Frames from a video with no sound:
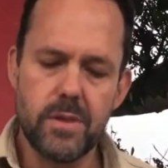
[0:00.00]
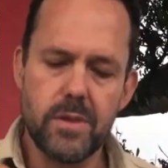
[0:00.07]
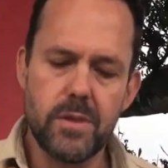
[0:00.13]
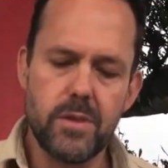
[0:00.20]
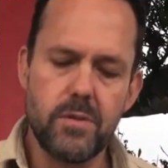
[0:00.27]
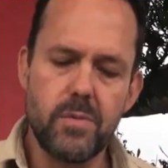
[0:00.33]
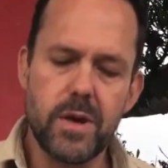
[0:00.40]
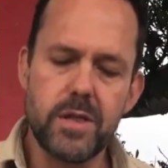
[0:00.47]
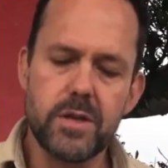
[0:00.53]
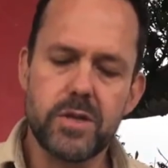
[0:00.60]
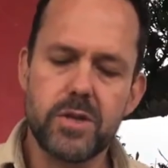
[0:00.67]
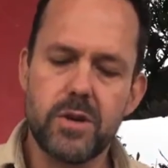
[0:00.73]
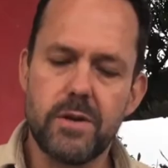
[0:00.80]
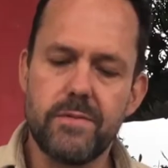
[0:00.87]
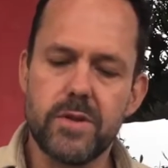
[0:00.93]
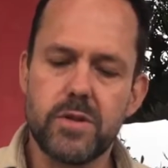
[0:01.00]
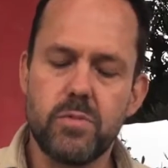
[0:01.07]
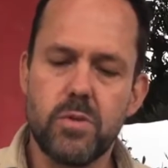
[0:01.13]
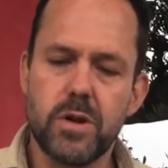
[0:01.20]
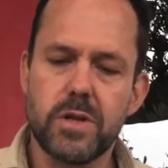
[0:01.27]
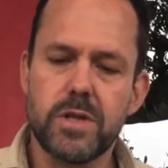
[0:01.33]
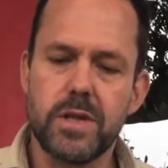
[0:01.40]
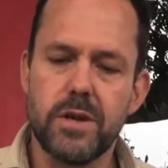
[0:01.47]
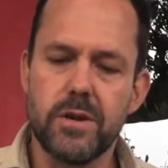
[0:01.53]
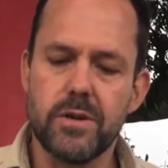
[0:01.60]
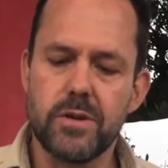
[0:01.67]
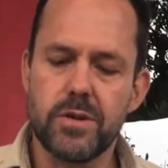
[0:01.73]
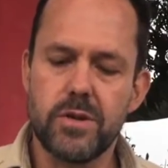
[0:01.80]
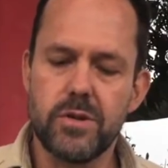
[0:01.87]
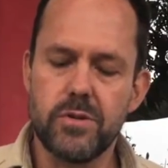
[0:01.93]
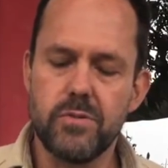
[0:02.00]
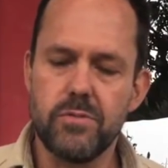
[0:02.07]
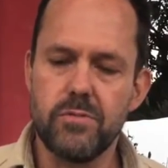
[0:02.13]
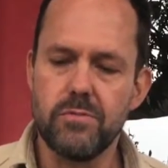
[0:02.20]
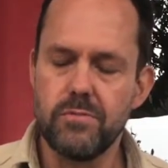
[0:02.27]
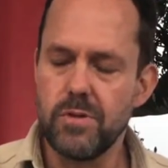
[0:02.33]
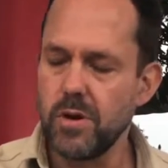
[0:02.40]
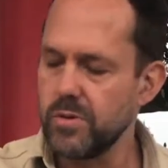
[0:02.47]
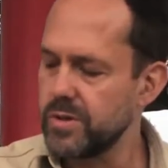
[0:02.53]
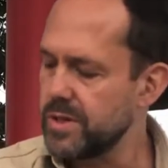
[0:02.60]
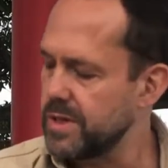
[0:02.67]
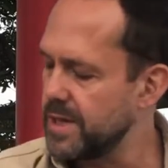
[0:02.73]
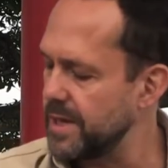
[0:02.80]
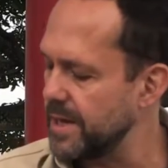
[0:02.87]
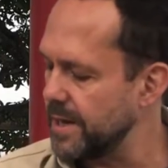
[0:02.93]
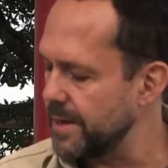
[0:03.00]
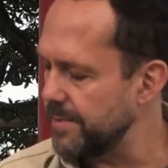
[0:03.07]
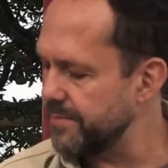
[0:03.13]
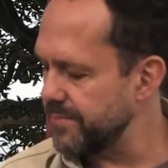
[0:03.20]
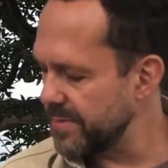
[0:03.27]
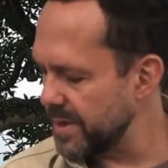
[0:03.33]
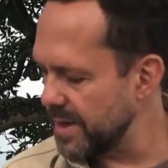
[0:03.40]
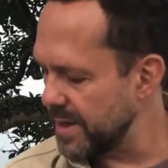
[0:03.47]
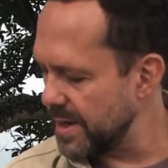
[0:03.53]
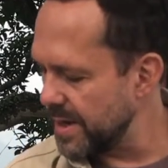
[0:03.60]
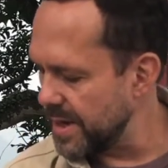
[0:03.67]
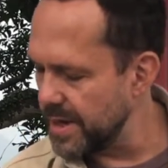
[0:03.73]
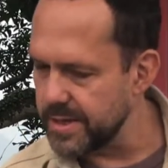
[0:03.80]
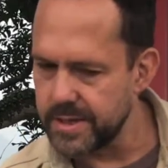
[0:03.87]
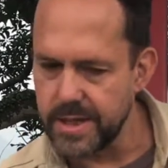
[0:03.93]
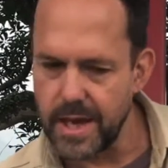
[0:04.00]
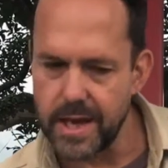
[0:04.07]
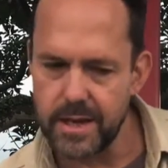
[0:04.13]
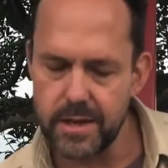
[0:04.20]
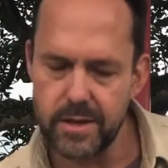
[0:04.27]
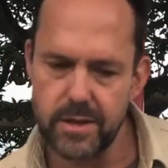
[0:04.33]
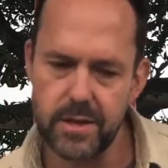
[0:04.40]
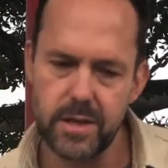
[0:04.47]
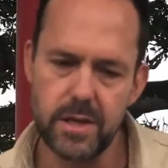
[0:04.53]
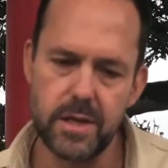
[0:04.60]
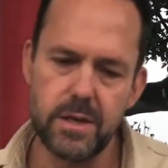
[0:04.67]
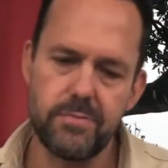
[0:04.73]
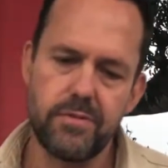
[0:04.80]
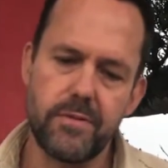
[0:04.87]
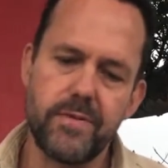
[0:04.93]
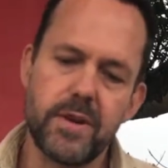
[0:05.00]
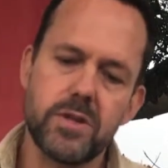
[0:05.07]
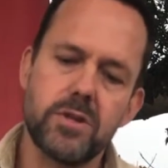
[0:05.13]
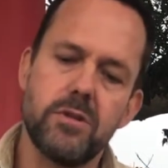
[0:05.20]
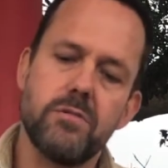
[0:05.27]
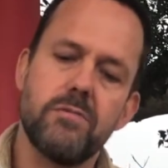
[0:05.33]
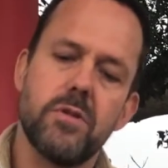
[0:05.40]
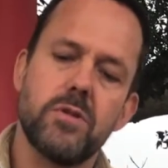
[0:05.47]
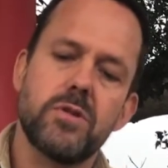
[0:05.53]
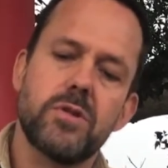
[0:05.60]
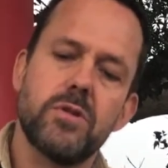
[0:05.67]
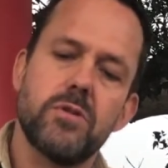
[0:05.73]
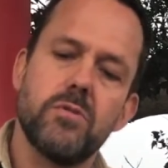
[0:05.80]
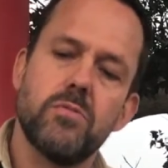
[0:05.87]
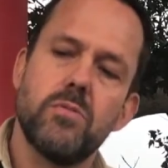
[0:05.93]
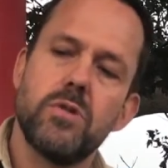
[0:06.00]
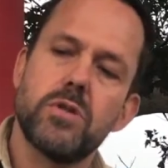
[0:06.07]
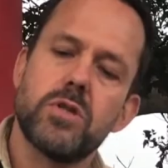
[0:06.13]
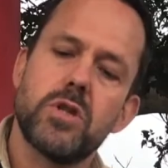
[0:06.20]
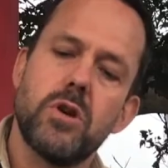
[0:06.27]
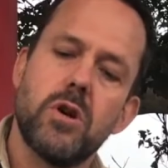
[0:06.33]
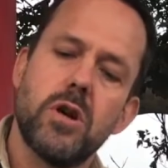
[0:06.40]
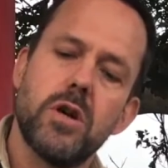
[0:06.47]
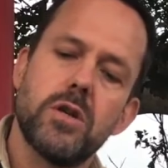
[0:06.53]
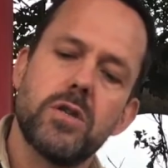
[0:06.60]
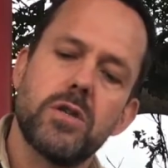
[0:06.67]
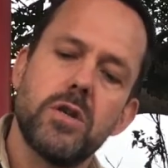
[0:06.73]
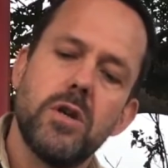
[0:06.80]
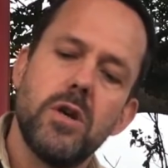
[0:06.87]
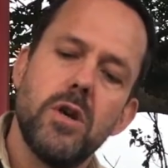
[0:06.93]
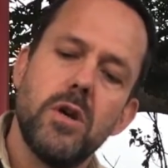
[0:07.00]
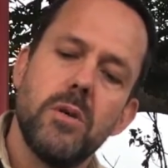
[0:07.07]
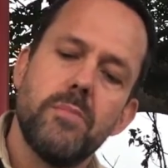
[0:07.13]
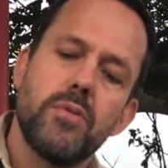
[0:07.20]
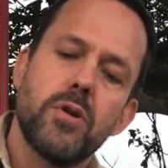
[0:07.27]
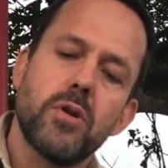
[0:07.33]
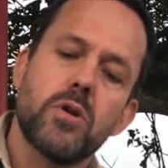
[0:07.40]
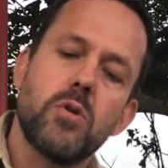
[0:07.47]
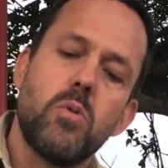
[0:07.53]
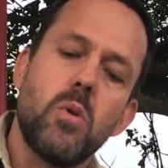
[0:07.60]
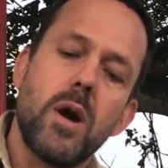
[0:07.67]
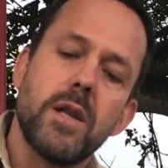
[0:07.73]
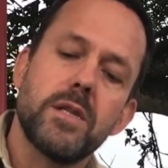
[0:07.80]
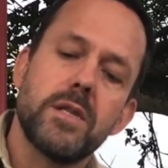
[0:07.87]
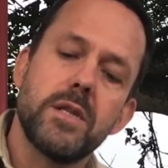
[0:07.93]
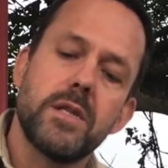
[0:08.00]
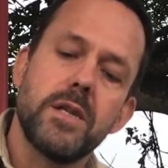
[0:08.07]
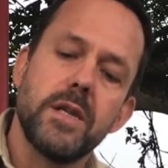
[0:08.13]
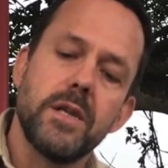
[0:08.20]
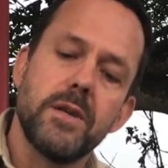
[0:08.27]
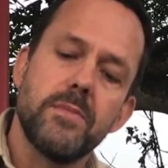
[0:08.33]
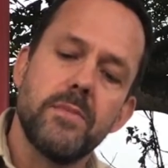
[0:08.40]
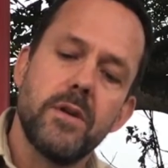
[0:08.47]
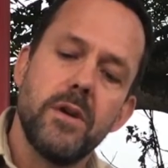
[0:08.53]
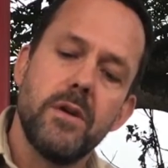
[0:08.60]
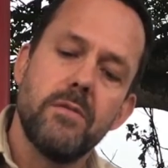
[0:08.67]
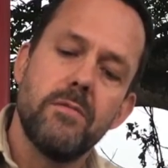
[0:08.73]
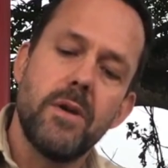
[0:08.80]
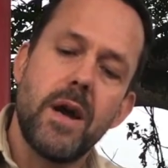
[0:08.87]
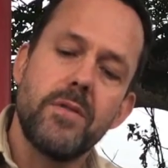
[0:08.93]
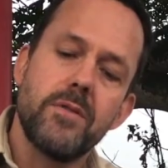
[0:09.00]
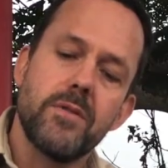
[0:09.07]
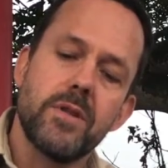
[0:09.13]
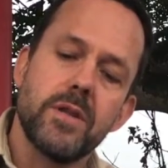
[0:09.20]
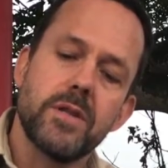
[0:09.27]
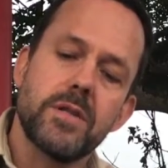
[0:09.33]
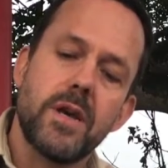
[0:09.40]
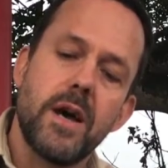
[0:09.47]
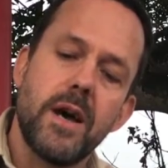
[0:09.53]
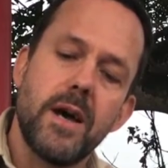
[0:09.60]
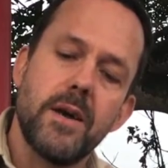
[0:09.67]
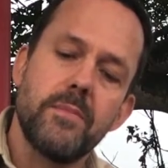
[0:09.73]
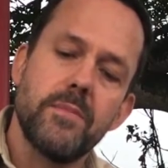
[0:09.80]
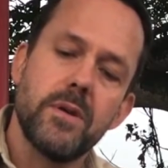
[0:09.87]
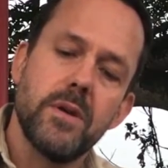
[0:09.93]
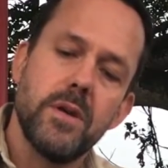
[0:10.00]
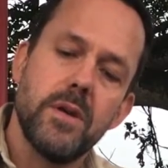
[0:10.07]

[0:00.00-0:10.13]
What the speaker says: The way the service works here to roast tea is that the professional roaster will charge per quantity rather than time.